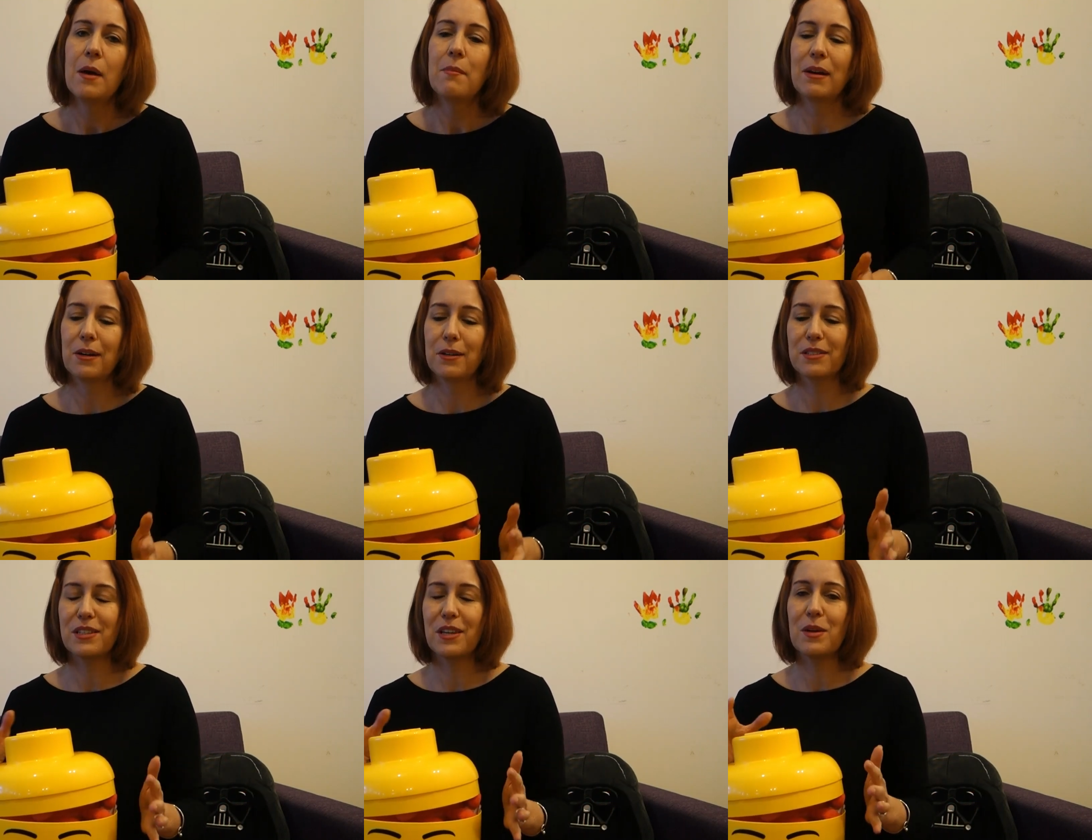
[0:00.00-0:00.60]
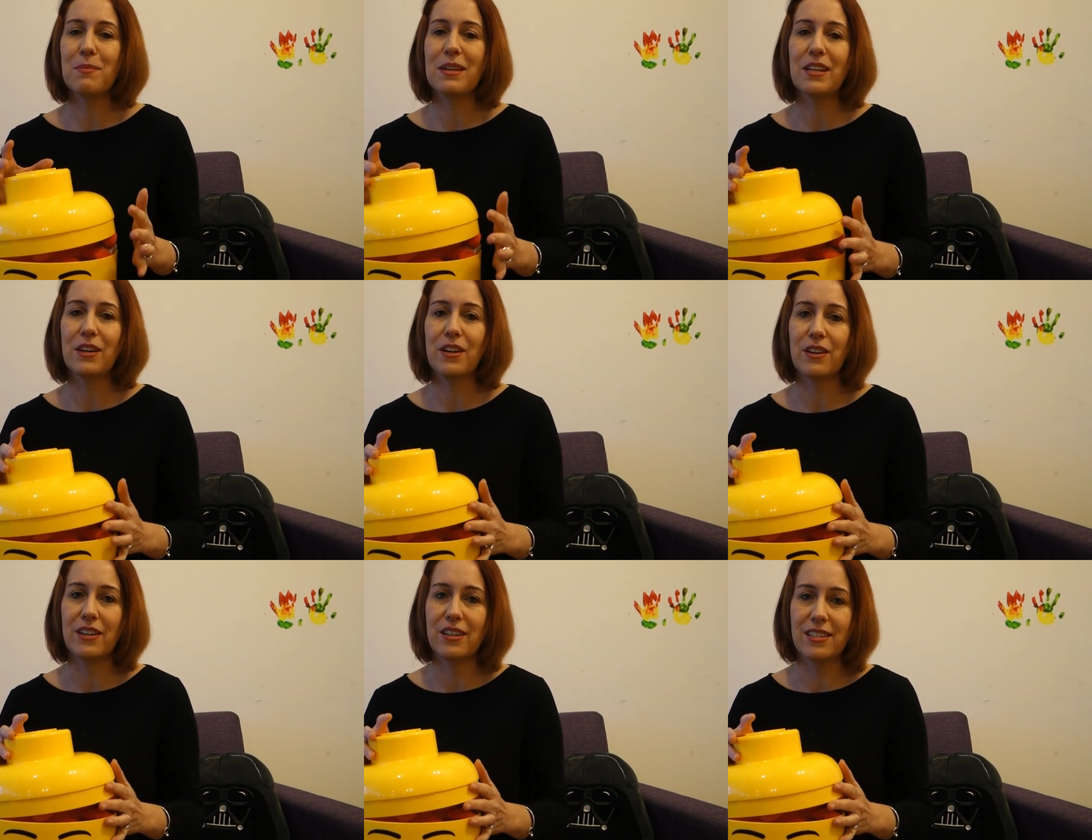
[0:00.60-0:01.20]
But also
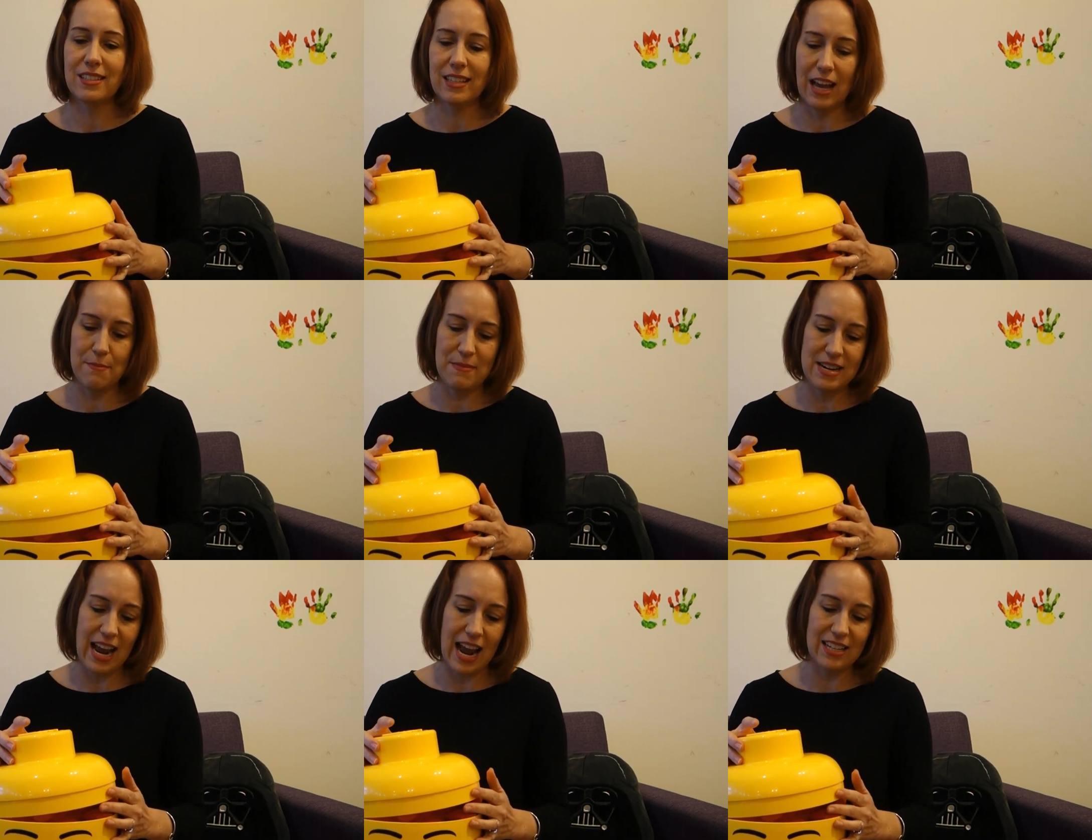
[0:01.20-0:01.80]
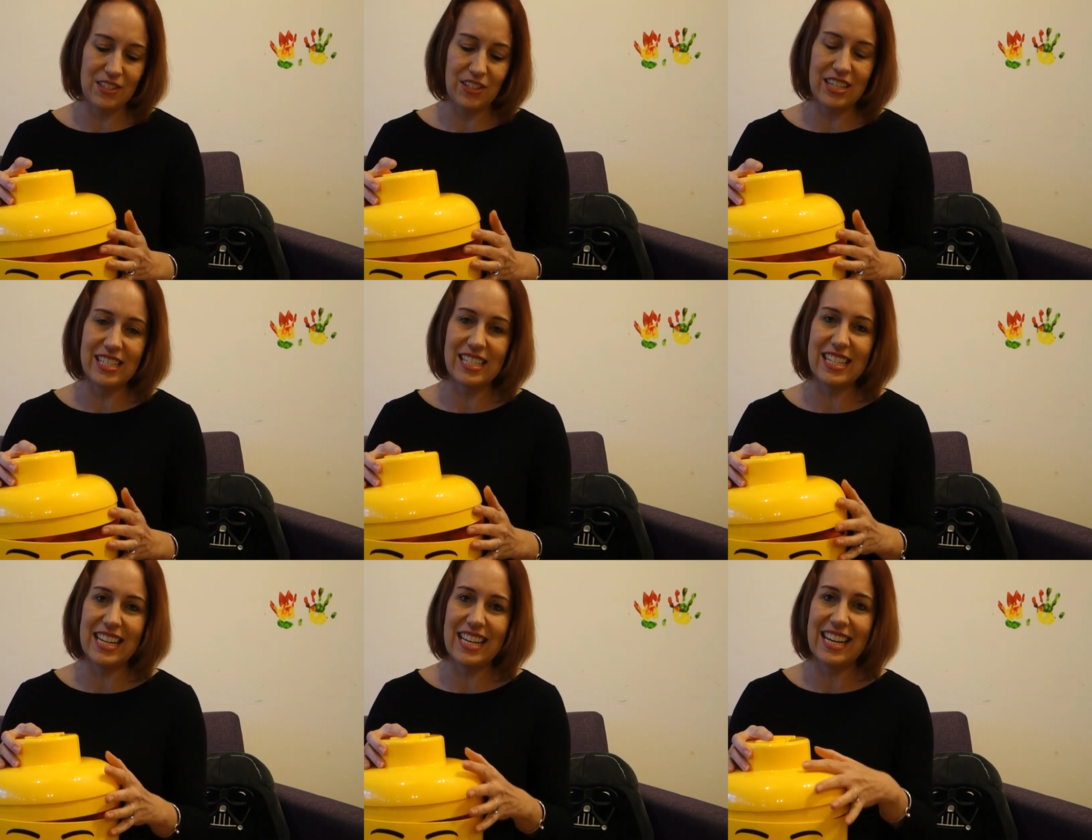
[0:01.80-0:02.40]
because, I mean, as you
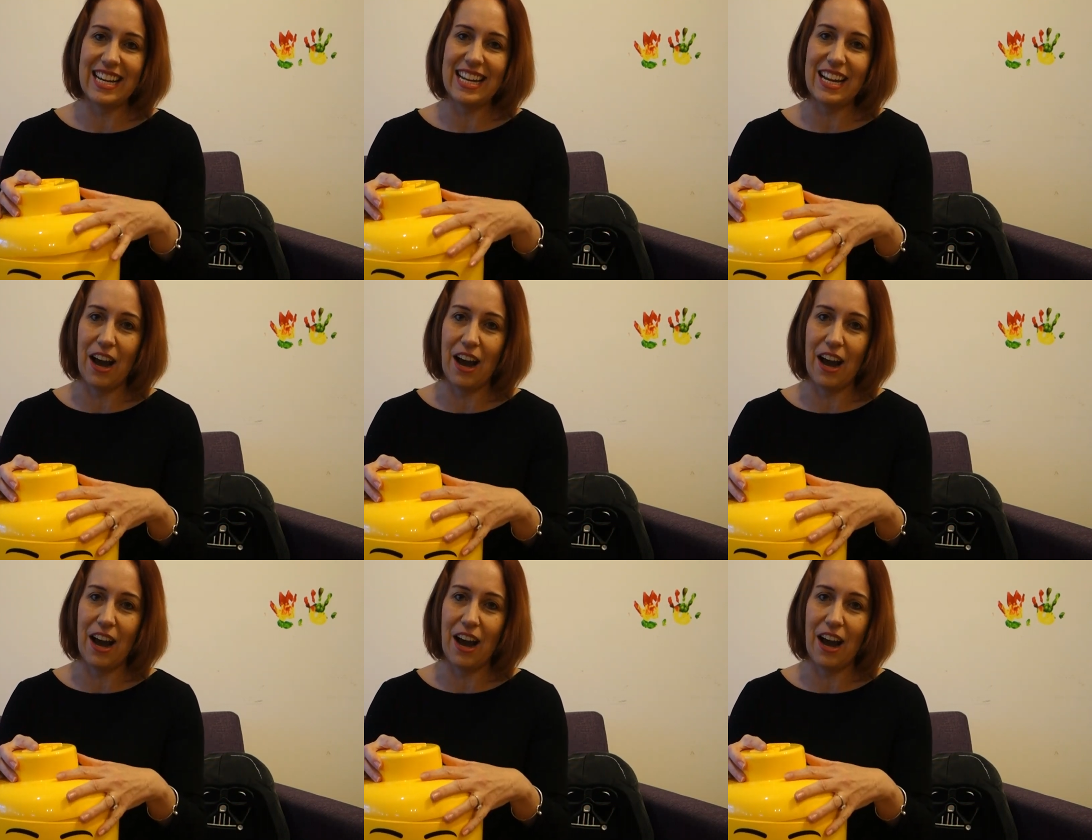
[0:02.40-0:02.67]
can see,